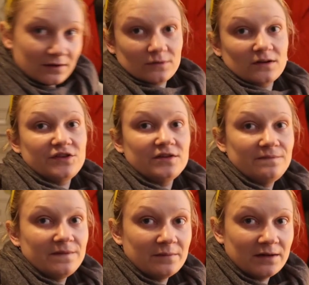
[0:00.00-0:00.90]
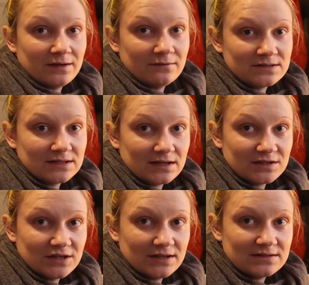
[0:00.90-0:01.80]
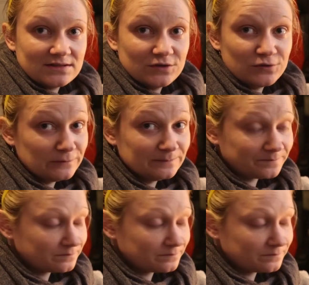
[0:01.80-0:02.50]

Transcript: worth the money once I get a chance to